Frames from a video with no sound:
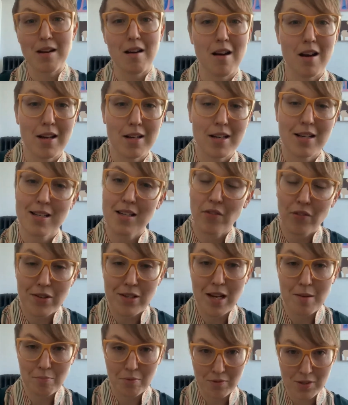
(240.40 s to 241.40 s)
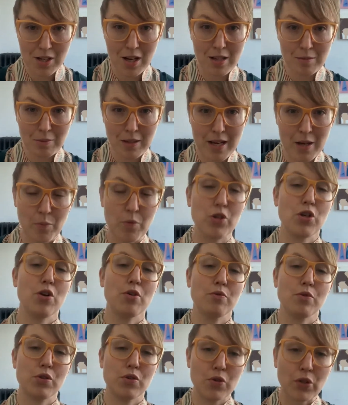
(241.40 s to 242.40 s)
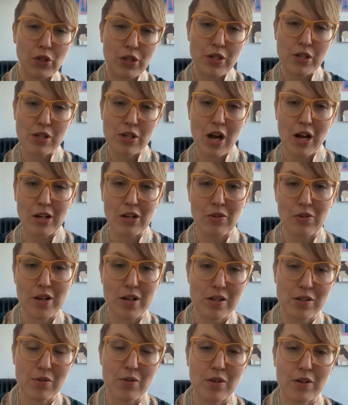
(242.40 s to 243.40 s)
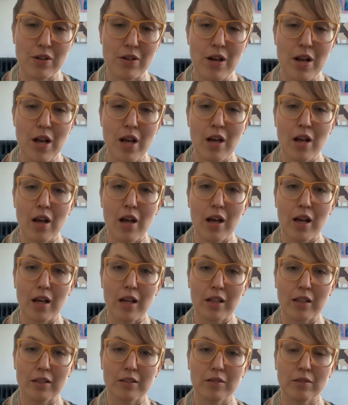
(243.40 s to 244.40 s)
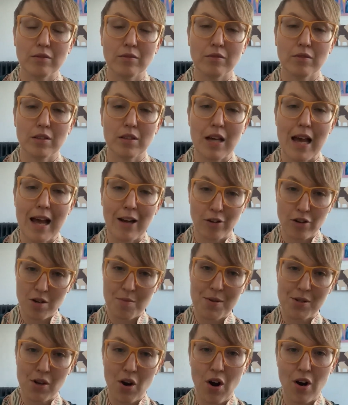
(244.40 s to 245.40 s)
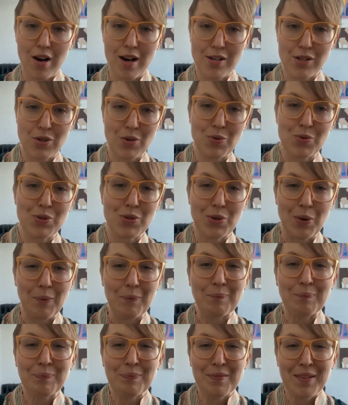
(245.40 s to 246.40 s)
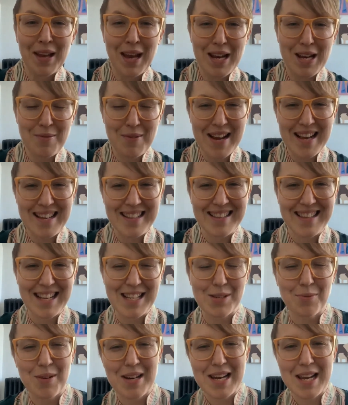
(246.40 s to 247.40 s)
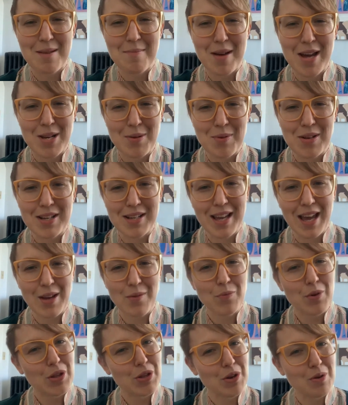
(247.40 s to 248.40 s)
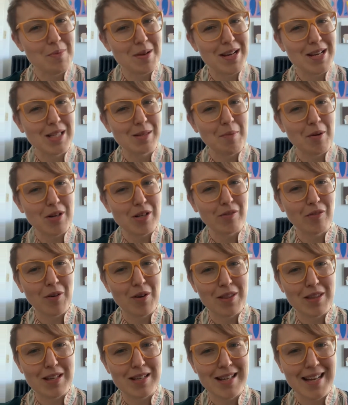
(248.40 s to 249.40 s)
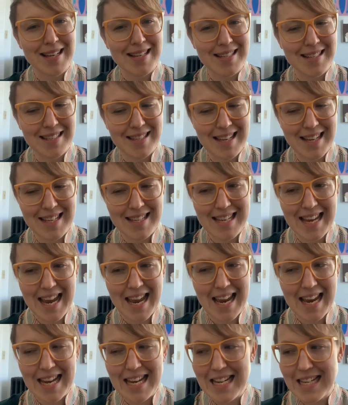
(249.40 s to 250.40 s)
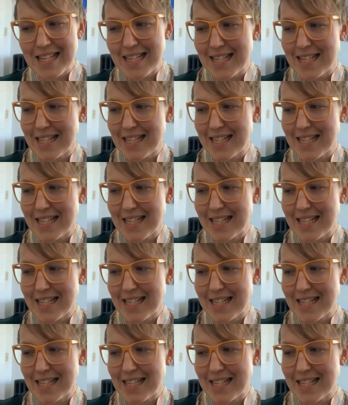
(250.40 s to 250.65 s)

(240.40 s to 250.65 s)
on a different type of stock plan, which are restricted stock units, or the acronym is RSUs. So anyway, that's Whitney Emanuel again with your Money Smarts for the day.